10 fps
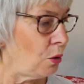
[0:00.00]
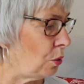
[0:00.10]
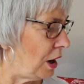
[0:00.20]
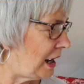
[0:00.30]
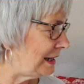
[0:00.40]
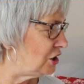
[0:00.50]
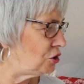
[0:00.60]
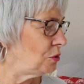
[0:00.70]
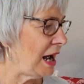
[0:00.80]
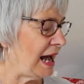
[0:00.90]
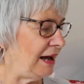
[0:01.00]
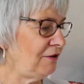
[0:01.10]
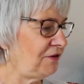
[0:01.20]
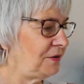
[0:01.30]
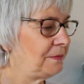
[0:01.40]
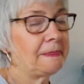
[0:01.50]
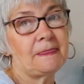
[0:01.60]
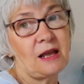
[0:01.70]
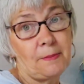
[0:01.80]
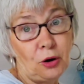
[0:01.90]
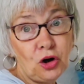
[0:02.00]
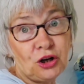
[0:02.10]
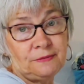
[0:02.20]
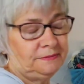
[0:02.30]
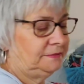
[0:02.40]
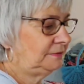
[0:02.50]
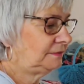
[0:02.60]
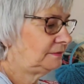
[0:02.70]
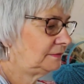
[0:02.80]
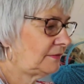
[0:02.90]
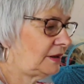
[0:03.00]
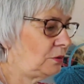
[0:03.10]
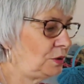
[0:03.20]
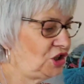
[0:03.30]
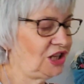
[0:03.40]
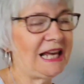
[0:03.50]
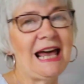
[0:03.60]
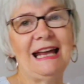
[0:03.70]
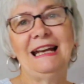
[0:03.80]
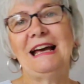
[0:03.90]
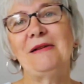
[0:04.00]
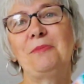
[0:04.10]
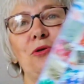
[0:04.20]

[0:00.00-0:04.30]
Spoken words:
Oh, I do have a book, which again I